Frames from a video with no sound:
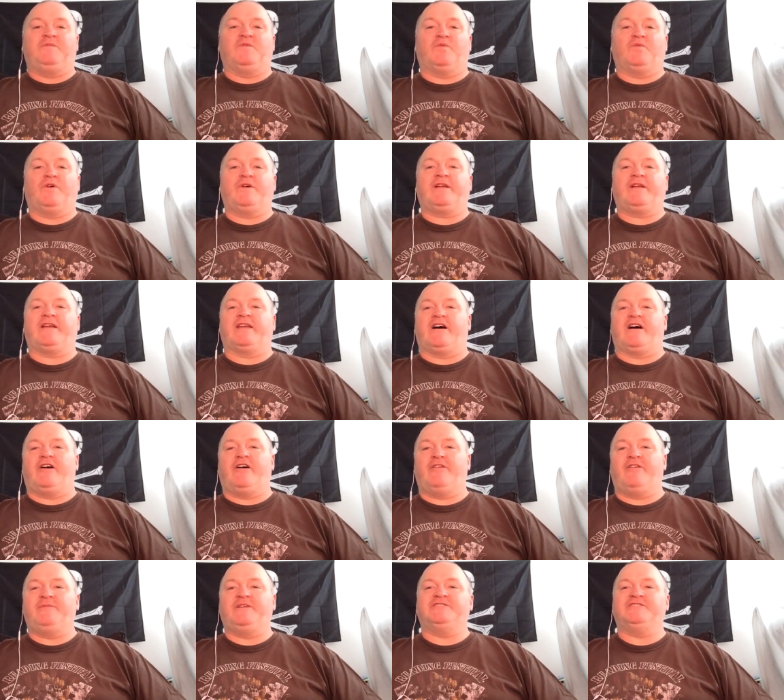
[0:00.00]
warning an
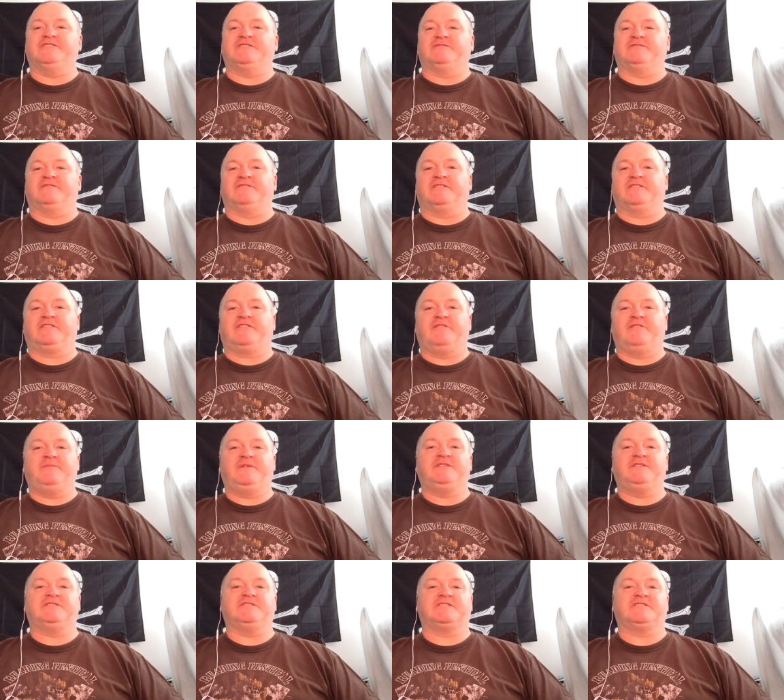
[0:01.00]
army general that
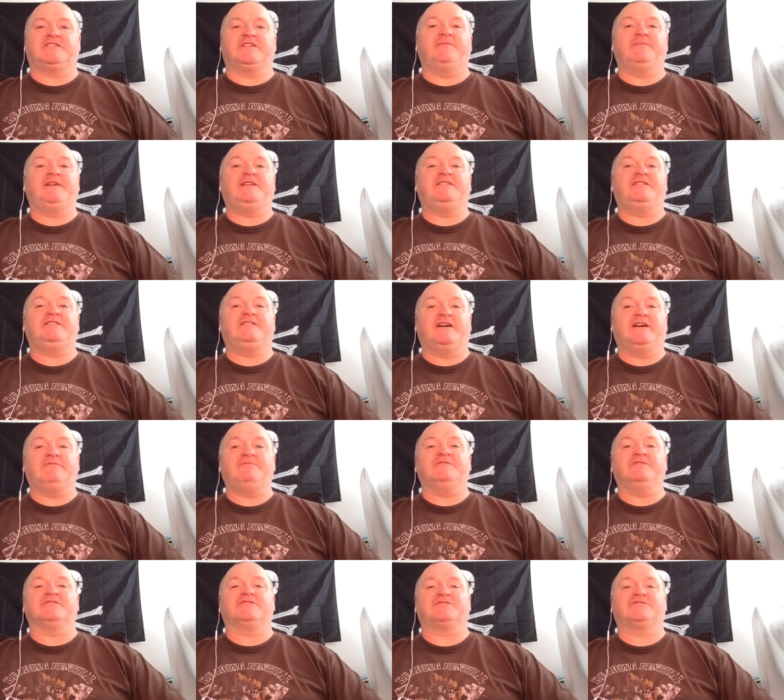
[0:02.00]
Cummings is coming
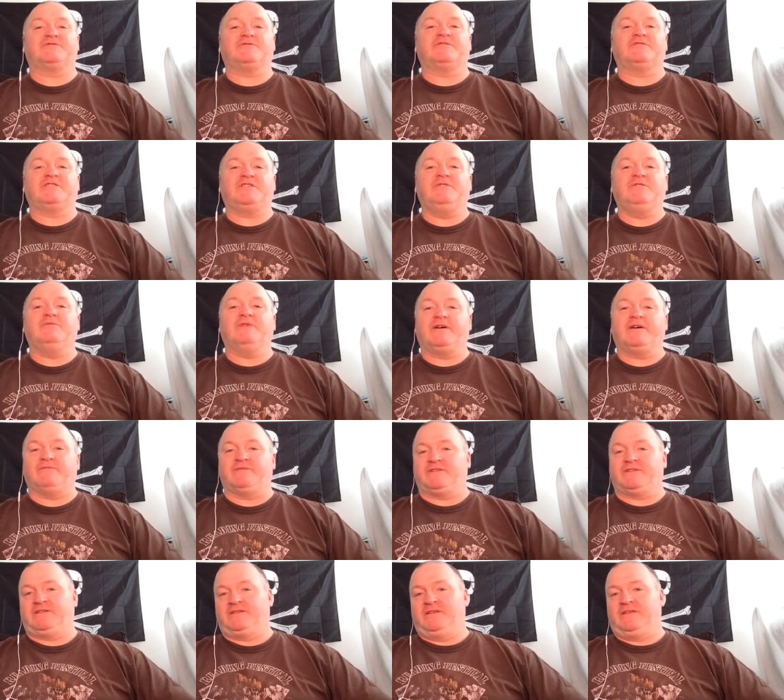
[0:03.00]
down to sort you
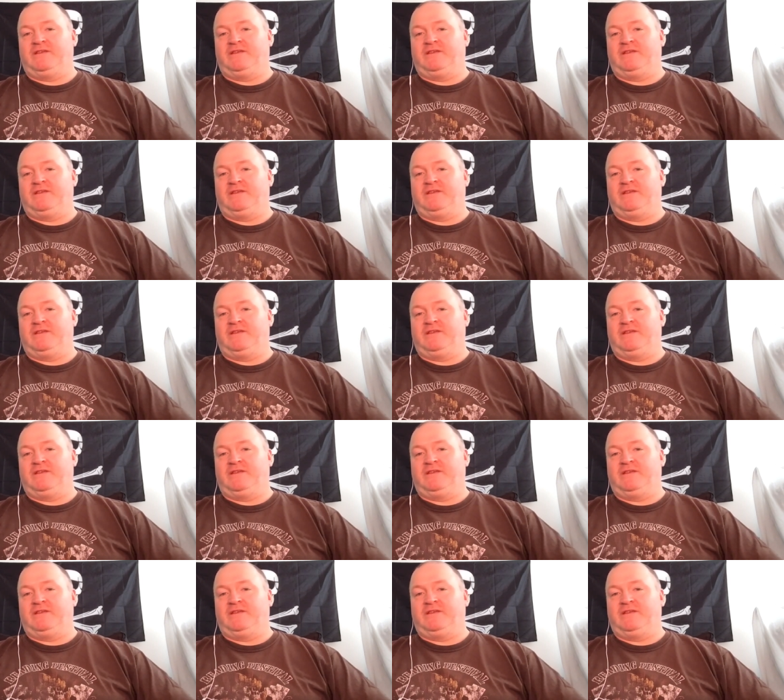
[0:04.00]
out.